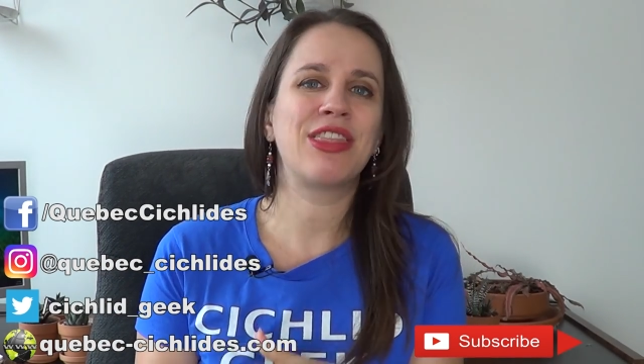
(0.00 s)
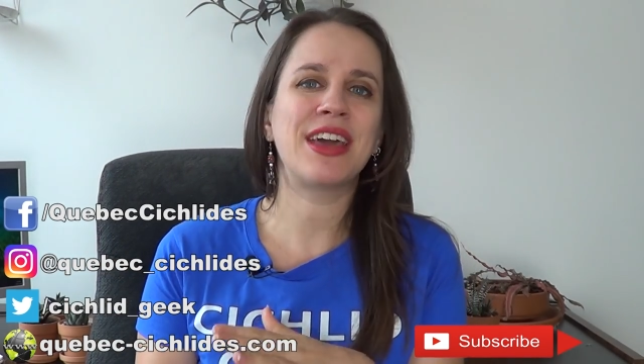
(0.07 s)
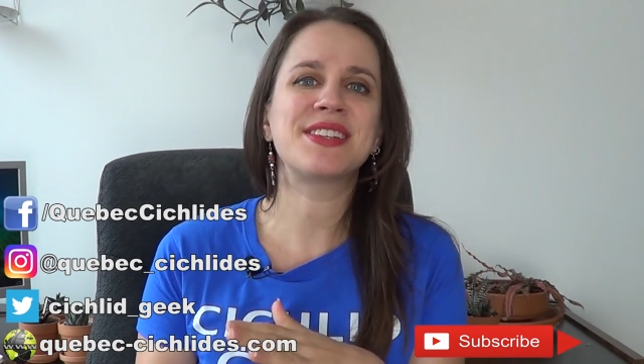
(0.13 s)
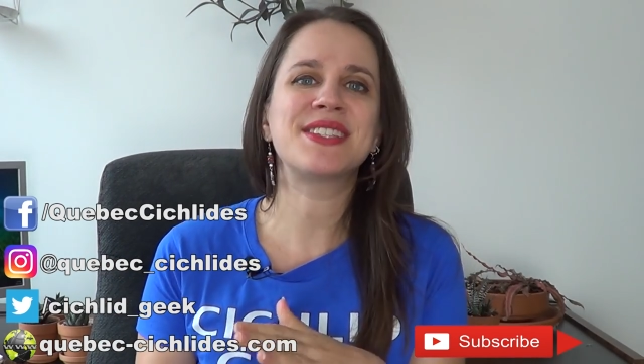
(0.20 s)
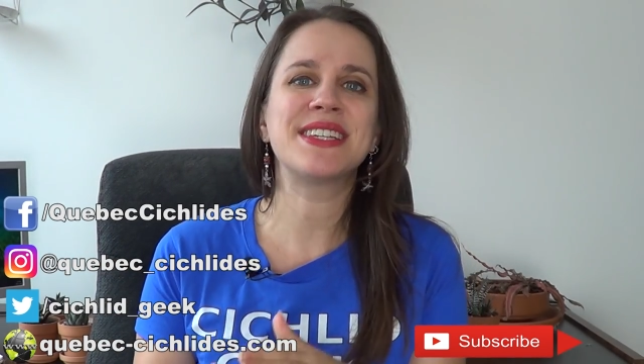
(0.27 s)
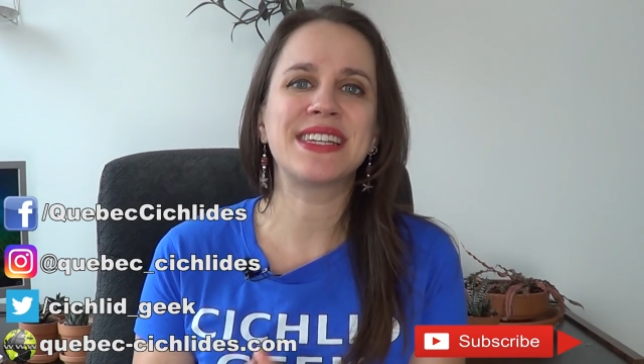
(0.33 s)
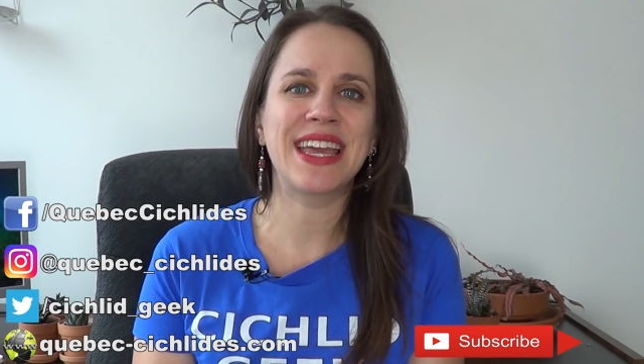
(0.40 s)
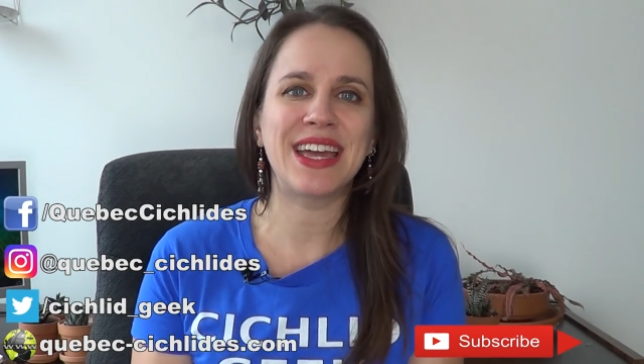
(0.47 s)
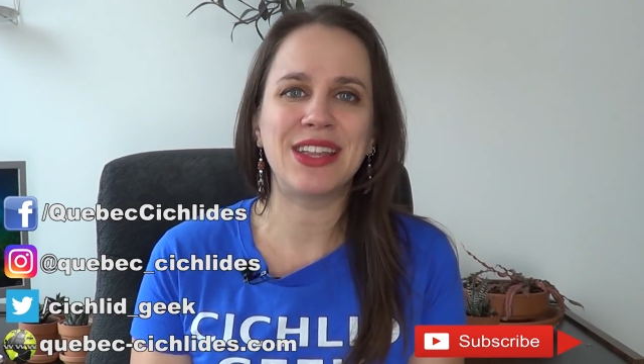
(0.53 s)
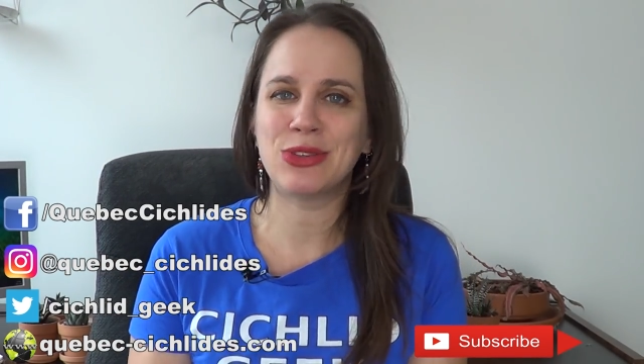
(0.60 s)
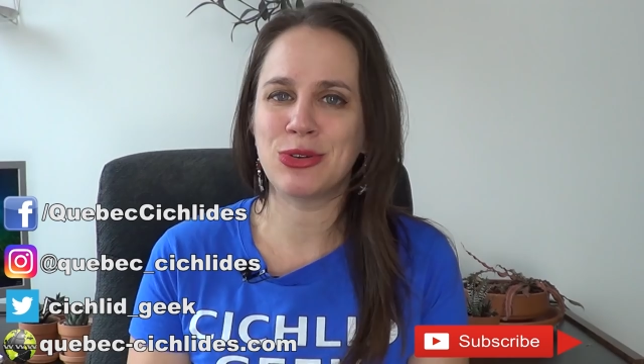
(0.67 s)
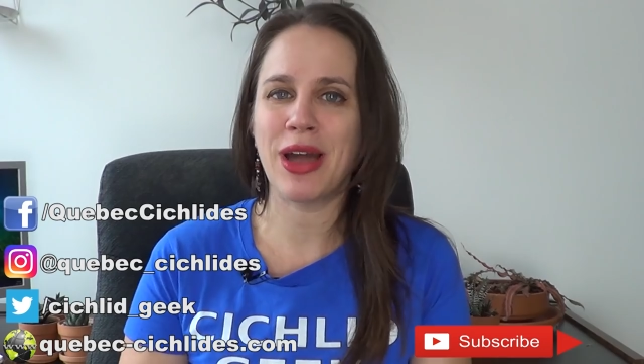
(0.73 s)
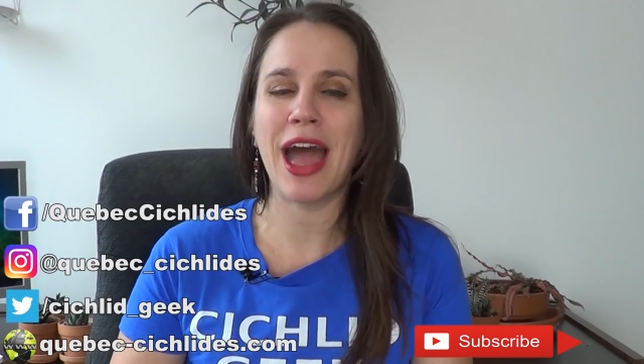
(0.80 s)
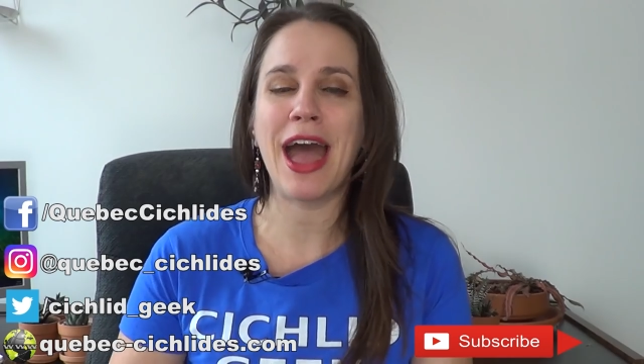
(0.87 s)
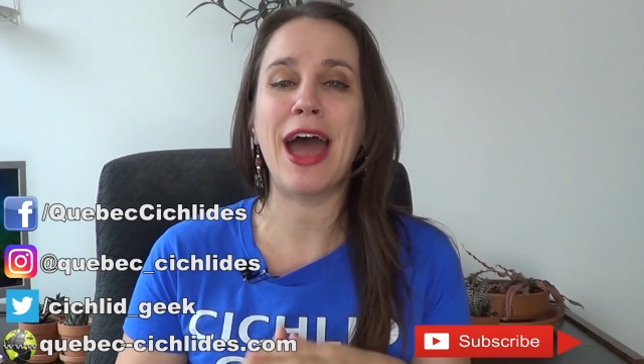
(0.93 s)
Thanks again
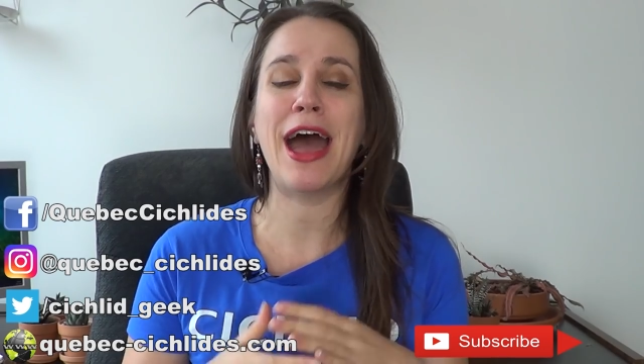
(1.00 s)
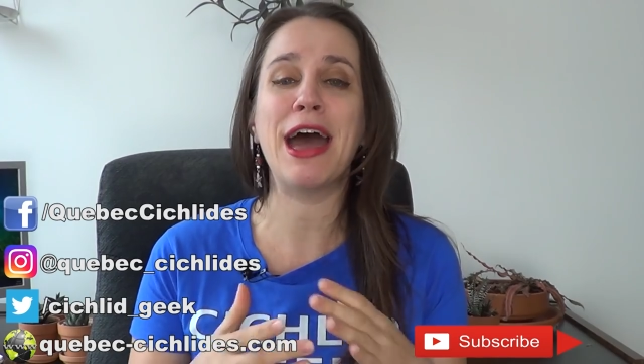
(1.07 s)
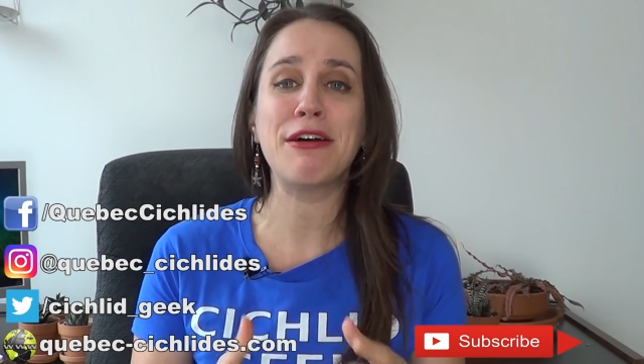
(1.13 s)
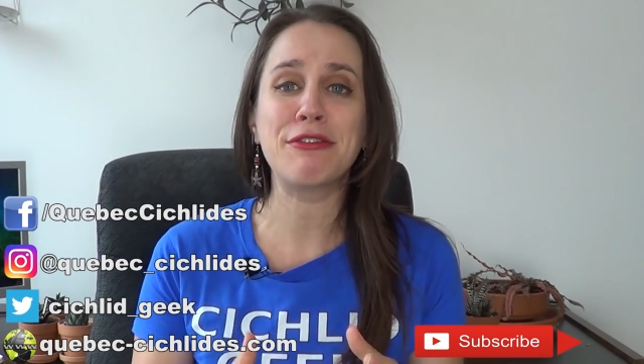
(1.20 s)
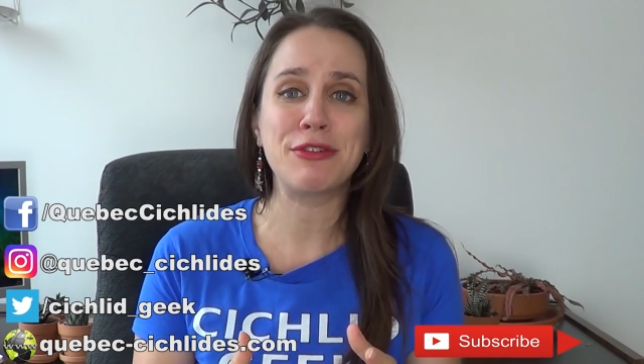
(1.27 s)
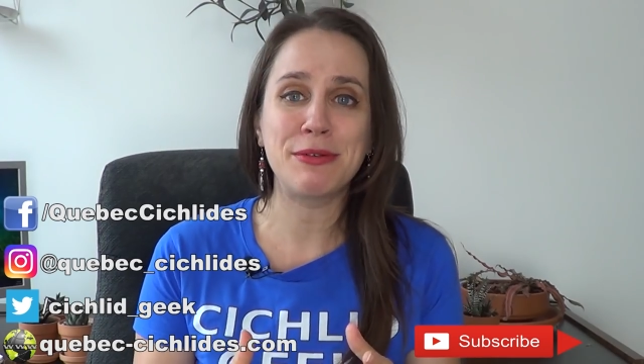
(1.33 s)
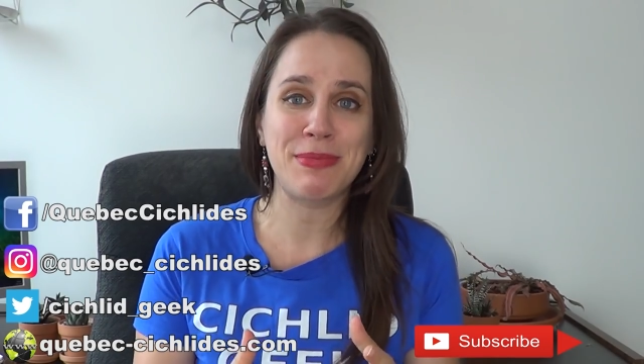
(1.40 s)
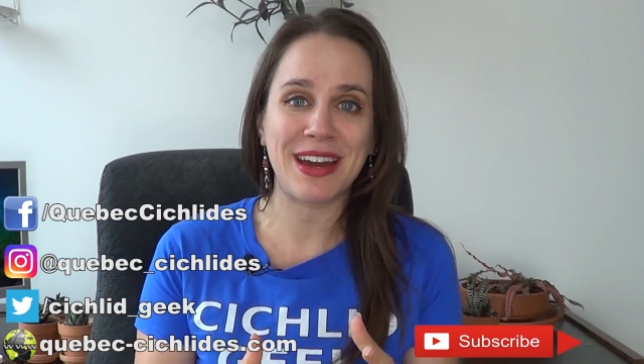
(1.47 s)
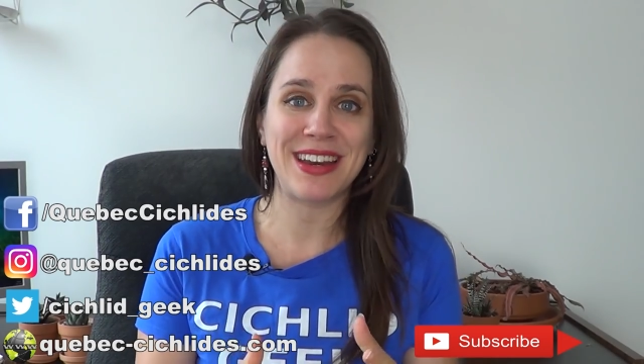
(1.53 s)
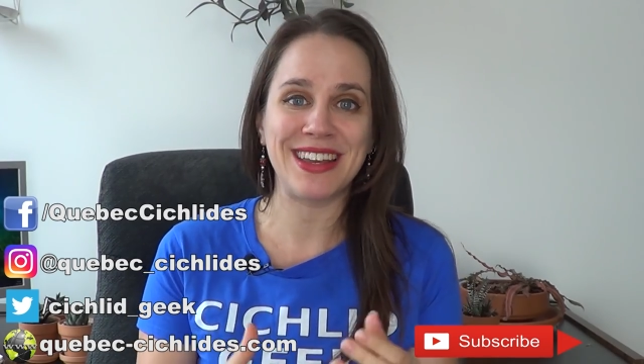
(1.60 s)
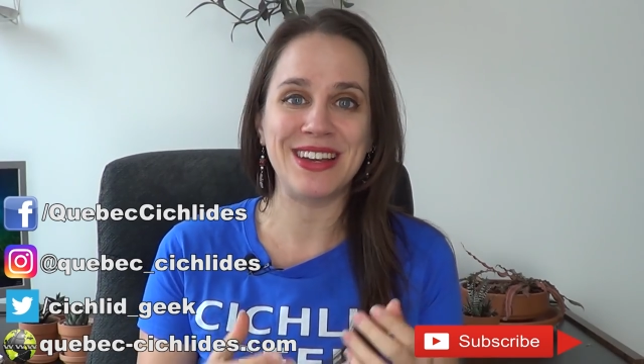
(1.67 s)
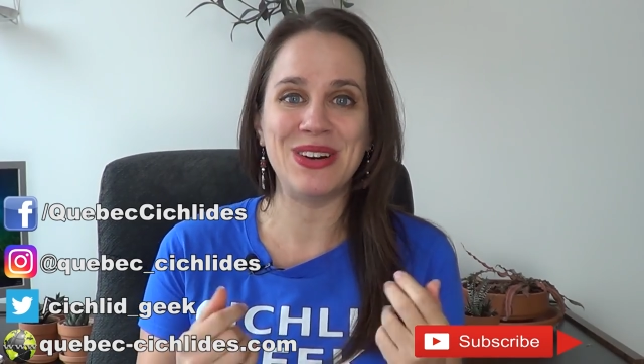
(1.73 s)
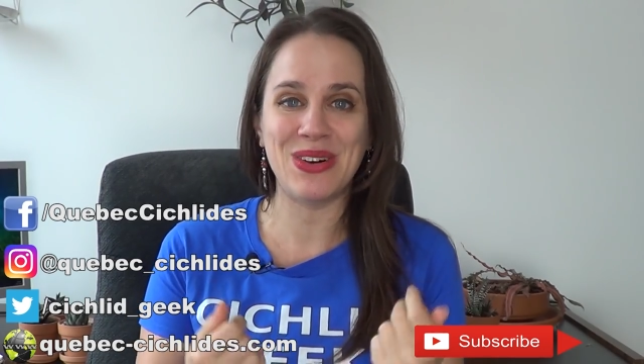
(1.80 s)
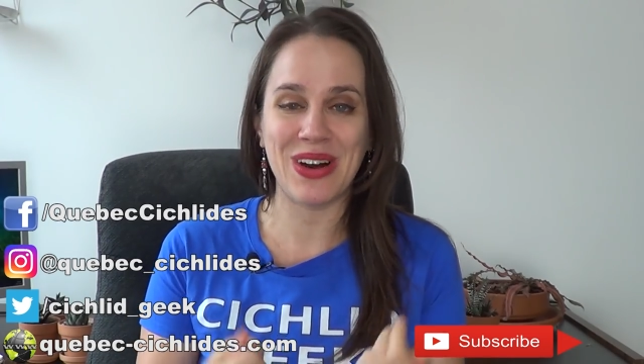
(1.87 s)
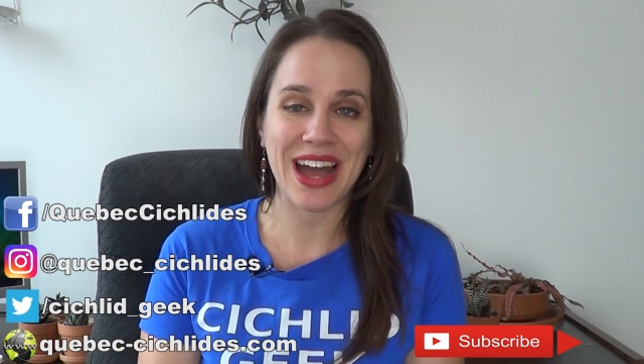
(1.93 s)
to
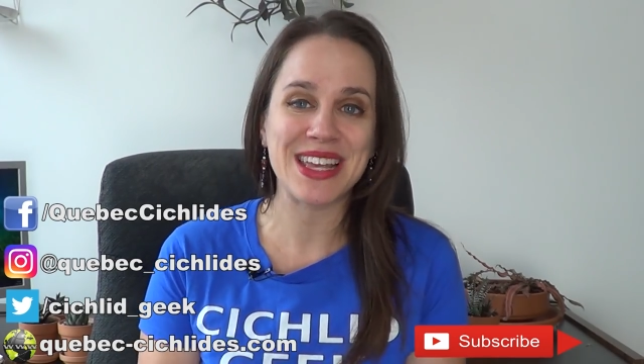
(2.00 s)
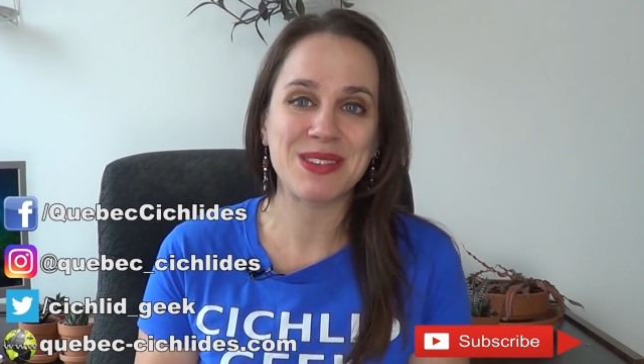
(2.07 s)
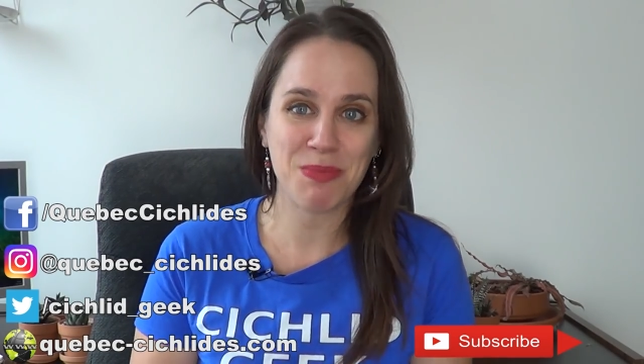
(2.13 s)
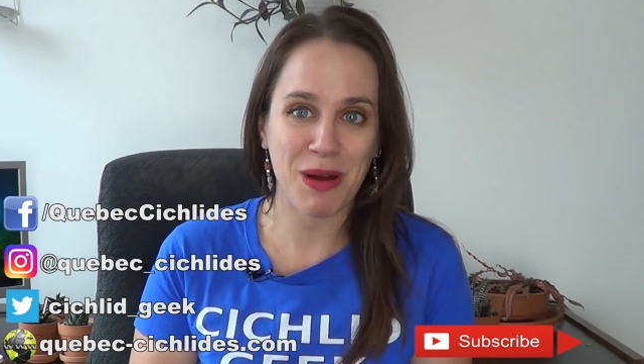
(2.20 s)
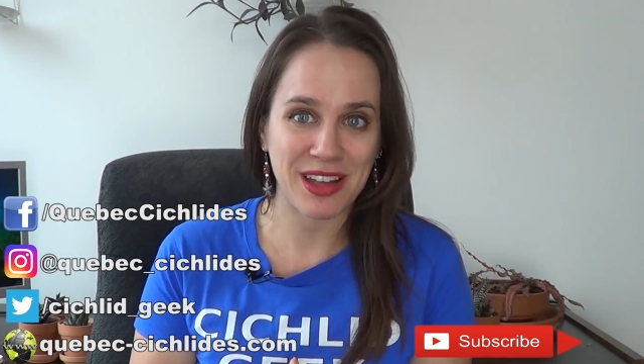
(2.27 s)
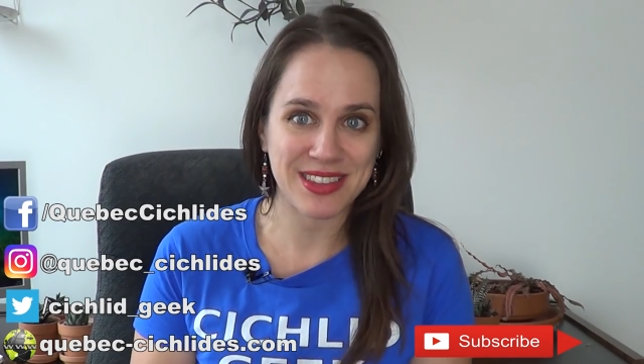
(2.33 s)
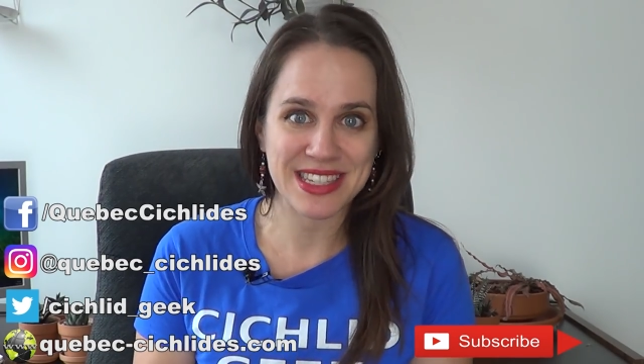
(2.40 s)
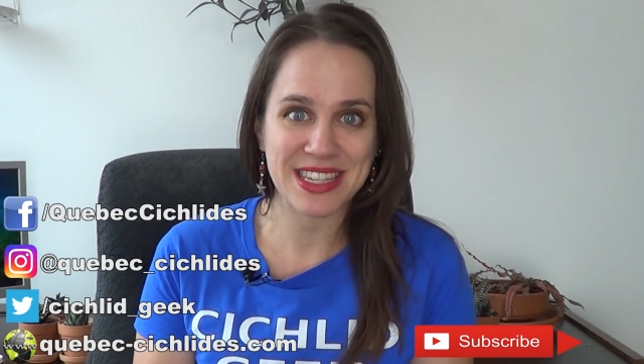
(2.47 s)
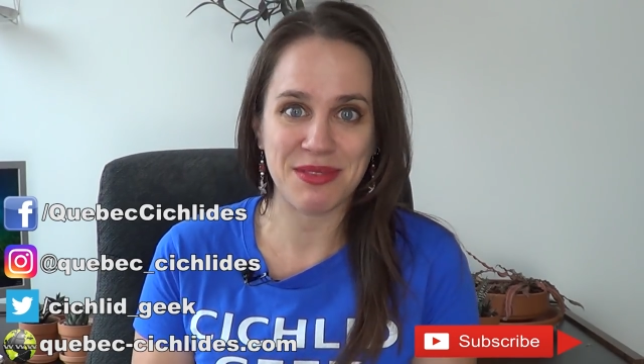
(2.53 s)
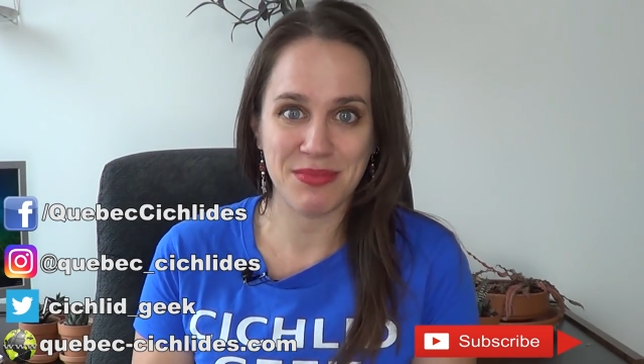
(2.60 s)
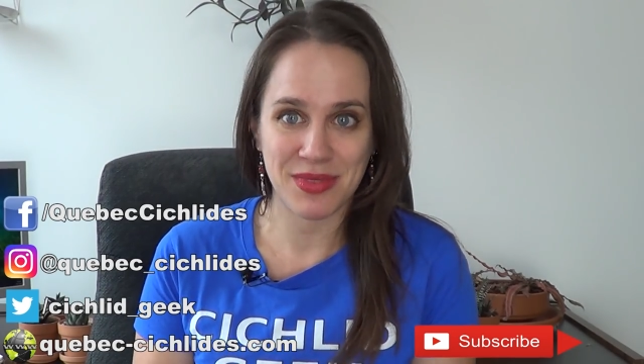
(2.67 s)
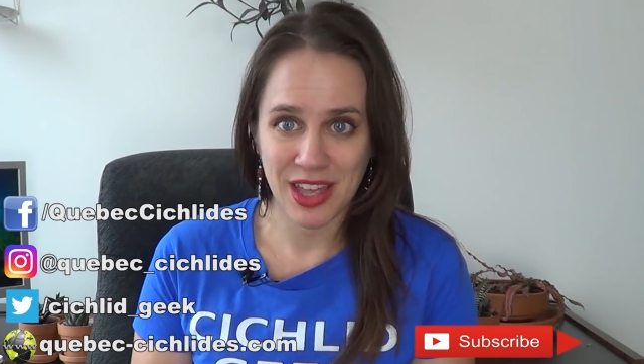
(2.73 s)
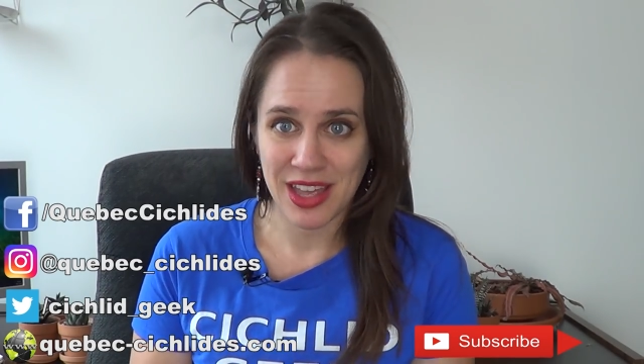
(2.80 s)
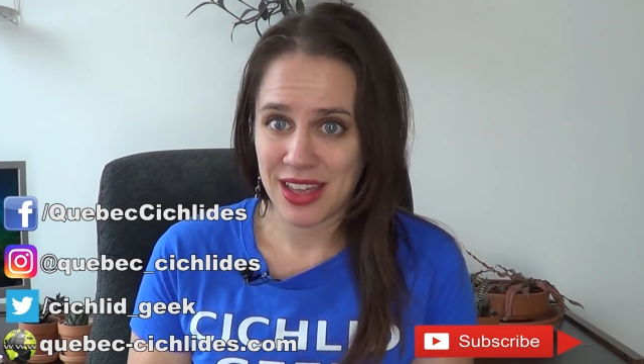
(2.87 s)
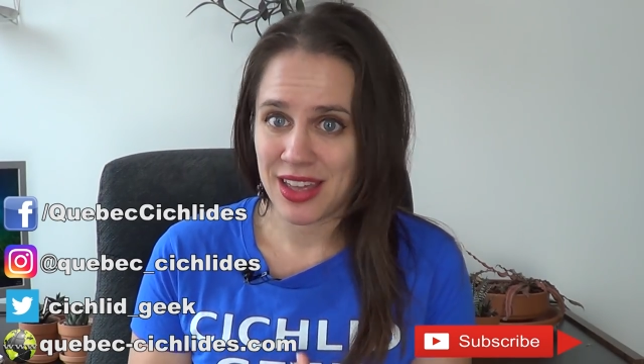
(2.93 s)
everybody who has bought some